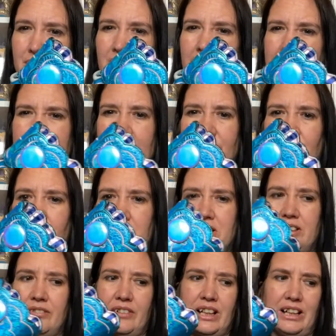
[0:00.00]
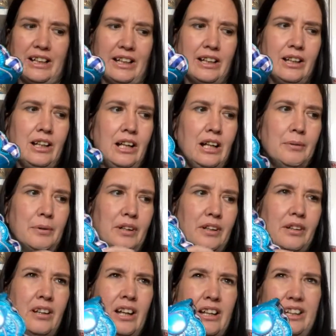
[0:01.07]
is unfortunate really. But
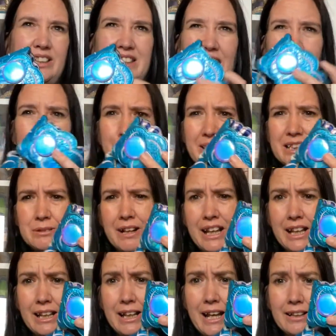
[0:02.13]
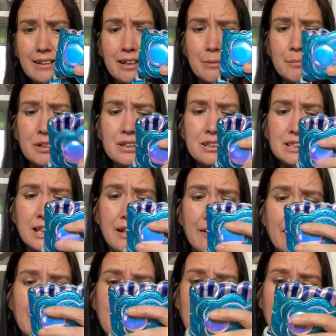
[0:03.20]
you take your wins where you can get them, so
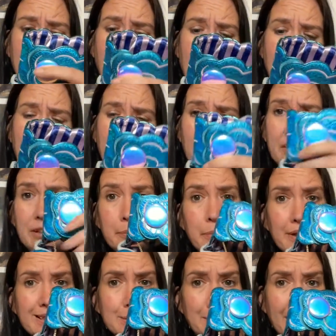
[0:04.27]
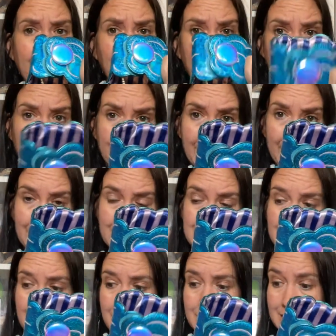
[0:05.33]
can't wear London boots, but I can wear
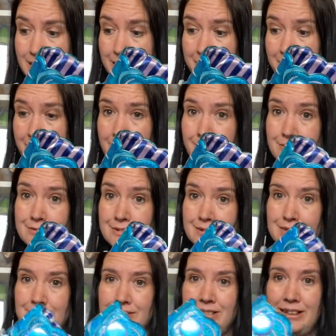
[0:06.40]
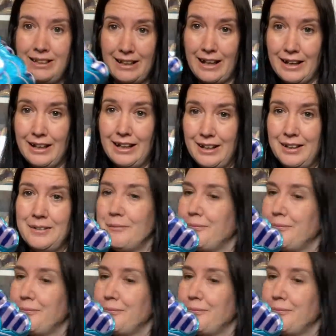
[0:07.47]
these, so yay.